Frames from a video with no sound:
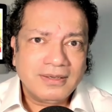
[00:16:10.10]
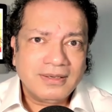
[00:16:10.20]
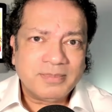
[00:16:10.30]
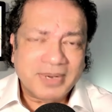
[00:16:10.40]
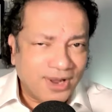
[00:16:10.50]

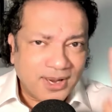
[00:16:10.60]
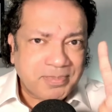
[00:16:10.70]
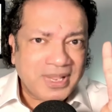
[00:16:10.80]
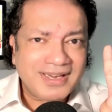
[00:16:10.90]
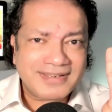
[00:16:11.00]
but not
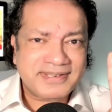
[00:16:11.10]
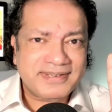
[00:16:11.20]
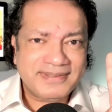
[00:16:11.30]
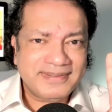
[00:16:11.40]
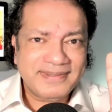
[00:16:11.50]

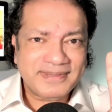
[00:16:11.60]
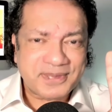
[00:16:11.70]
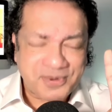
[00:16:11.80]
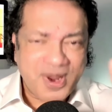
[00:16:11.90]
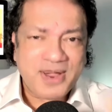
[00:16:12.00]
peace
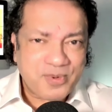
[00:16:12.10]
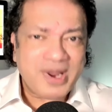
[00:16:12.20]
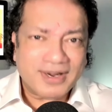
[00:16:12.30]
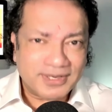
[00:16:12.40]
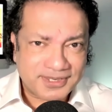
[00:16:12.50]
the way
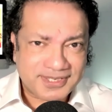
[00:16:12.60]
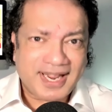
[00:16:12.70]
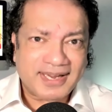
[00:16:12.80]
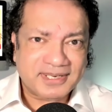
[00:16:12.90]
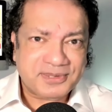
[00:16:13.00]
we
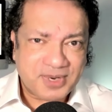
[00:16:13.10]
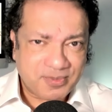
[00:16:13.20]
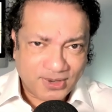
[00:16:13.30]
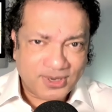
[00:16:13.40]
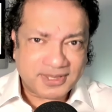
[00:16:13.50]
understand it when
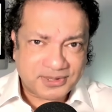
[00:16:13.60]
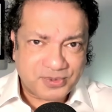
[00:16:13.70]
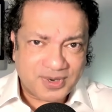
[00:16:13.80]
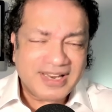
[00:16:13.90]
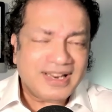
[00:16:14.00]
we look at the
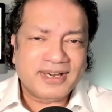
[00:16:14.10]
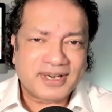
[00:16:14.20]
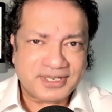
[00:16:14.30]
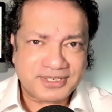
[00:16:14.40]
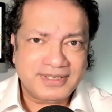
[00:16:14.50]
word in
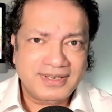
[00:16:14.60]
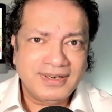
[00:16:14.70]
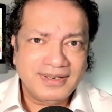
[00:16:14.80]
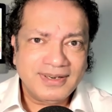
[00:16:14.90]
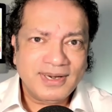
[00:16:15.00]
English.
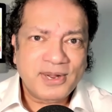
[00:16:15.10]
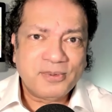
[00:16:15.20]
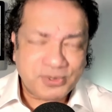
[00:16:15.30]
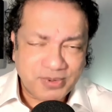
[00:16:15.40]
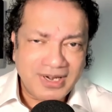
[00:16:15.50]

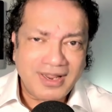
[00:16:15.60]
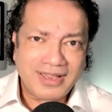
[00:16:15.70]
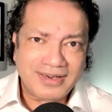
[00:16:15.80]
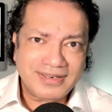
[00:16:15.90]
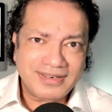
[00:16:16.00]
What we
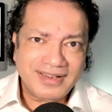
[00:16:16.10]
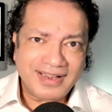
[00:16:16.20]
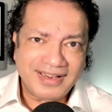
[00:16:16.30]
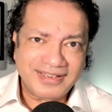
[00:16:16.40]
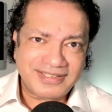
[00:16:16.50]
need
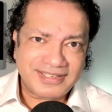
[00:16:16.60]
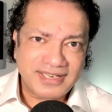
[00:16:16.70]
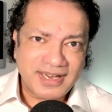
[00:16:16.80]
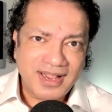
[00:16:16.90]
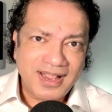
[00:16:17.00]
is
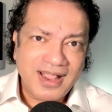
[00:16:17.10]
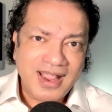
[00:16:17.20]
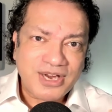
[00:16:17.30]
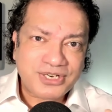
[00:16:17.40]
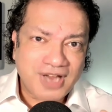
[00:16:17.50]

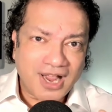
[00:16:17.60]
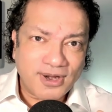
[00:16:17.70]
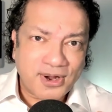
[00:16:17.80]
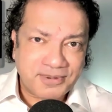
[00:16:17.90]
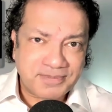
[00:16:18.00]

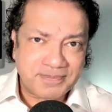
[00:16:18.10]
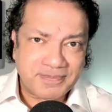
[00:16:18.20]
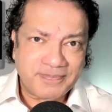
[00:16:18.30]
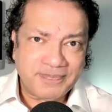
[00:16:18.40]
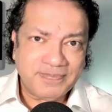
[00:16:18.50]
shalom,